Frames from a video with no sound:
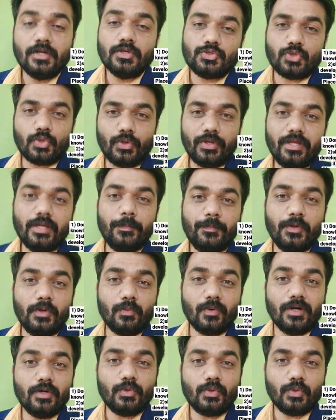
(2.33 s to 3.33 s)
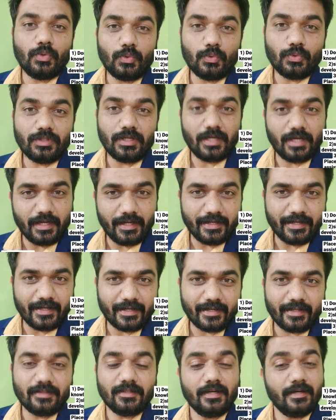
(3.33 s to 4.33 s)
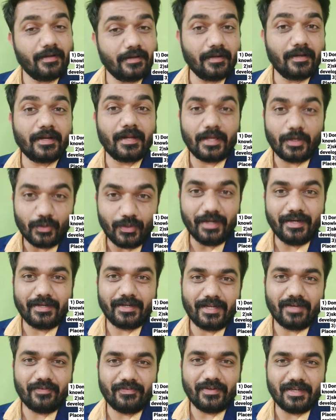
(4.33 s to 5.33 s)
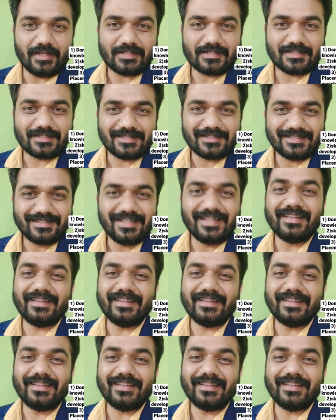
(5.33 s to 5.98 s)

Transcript: So if you want to do the career in the drug regulatory affairs,